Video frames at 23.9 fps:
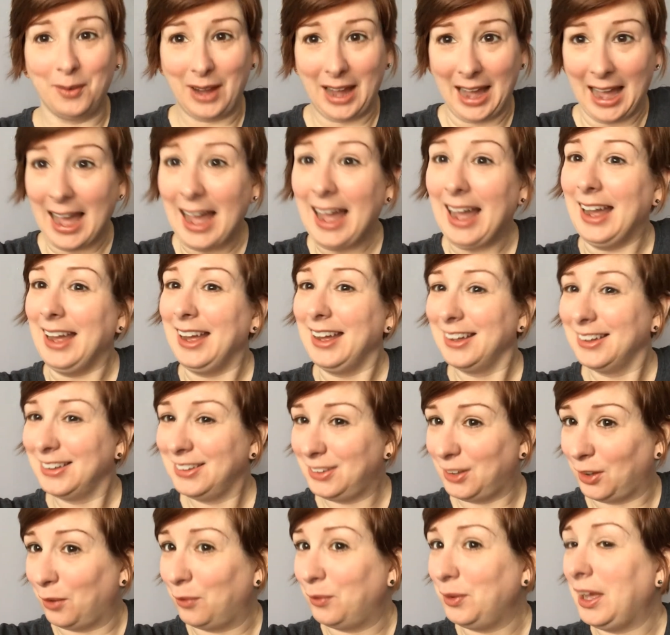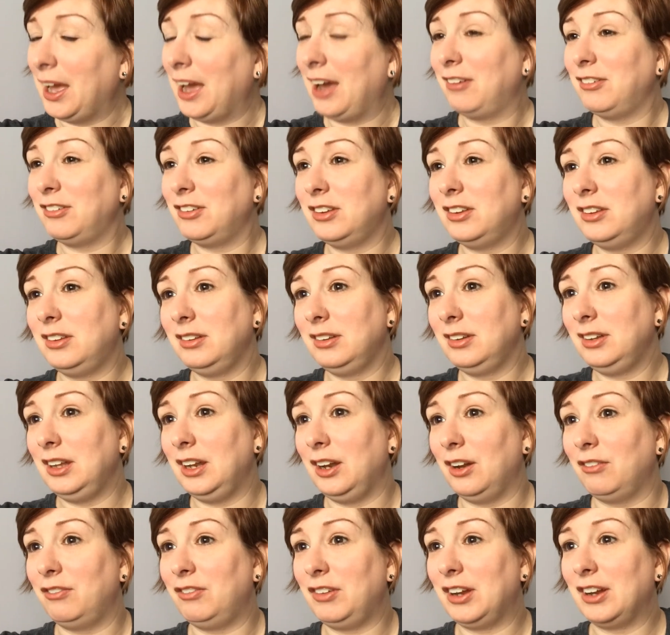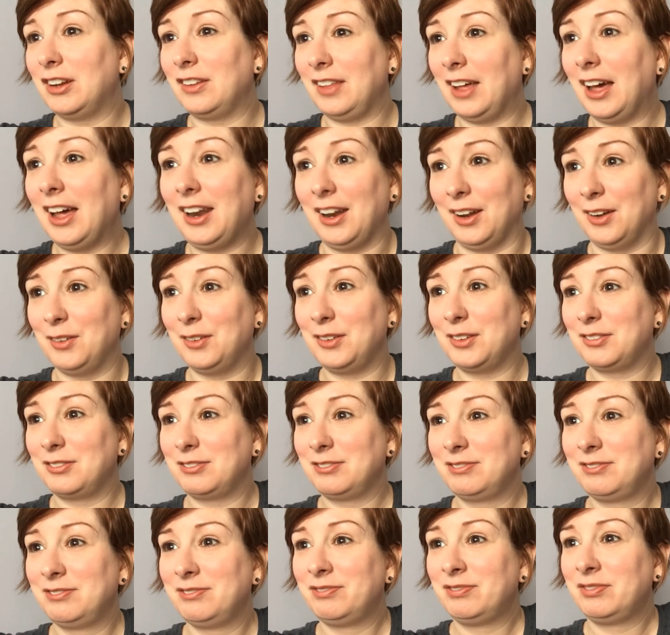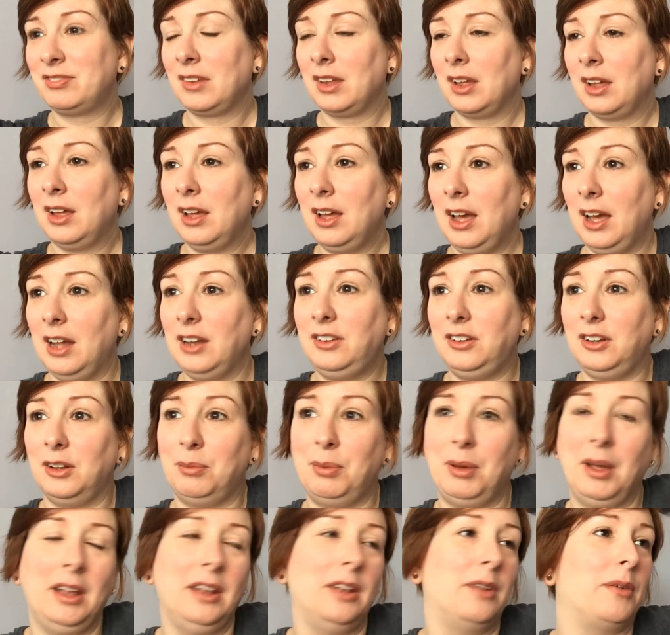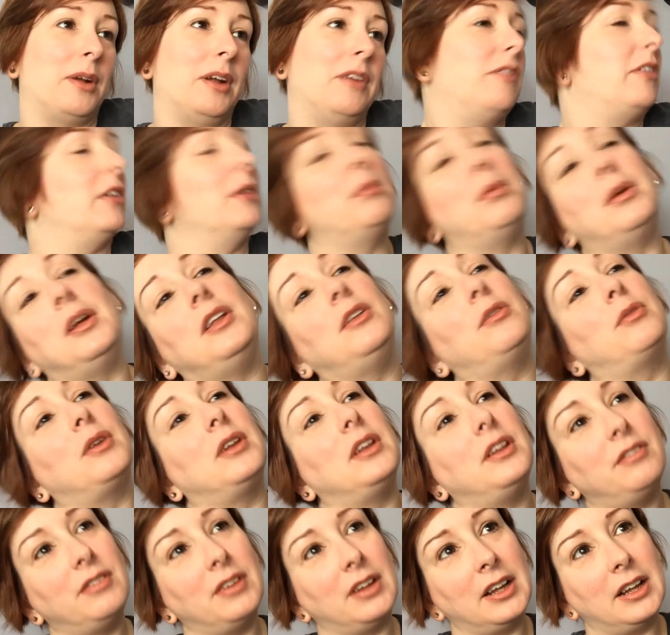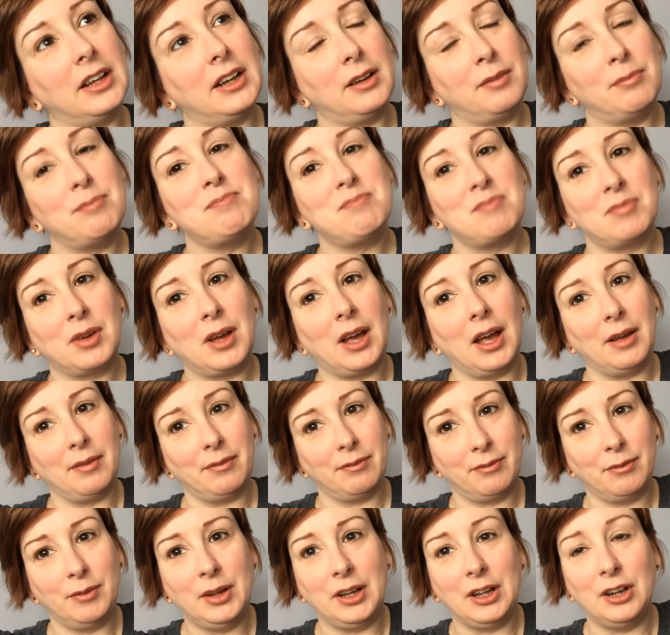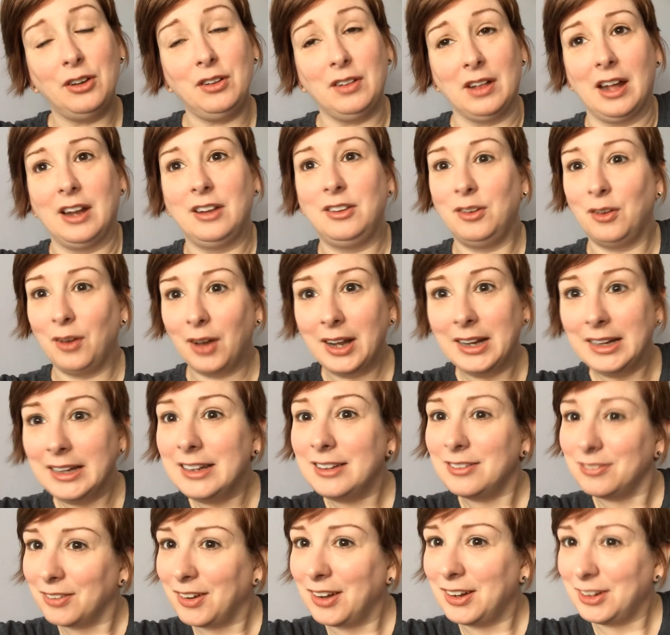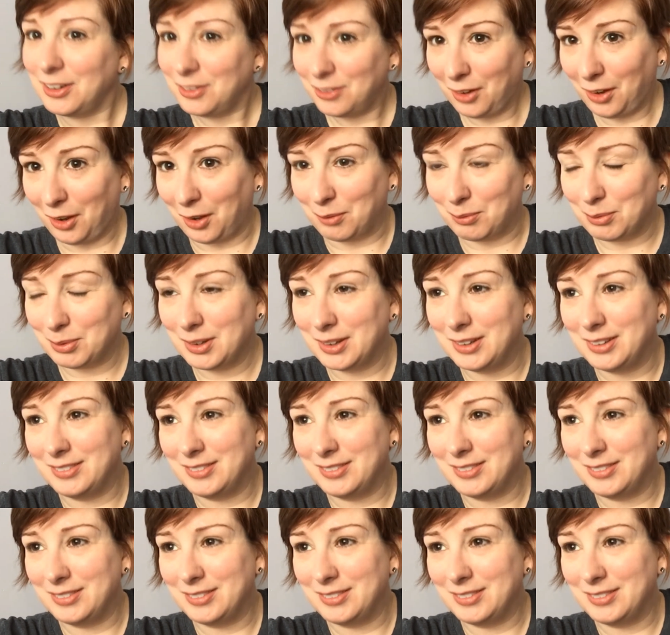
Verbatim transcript: okay, so we have to you know figure that out and still pay the rent for the place we're living in. Okay, we can do that. So I need to find a job.